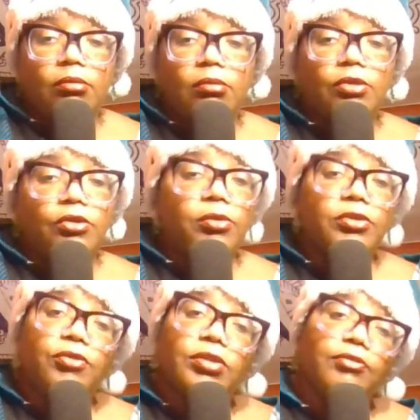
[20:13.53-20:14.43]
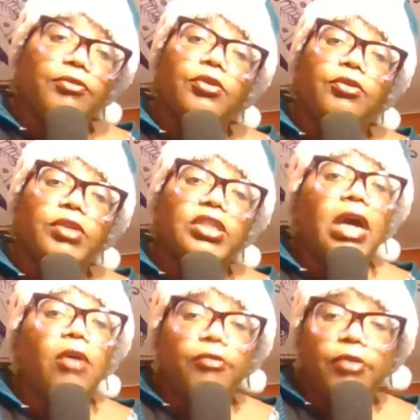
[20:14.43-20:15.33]
There's always a reason for you to reach
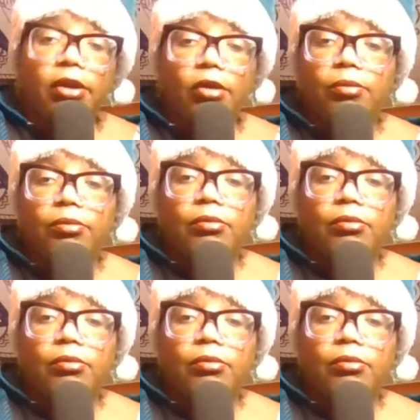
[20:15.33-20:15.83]
out for help.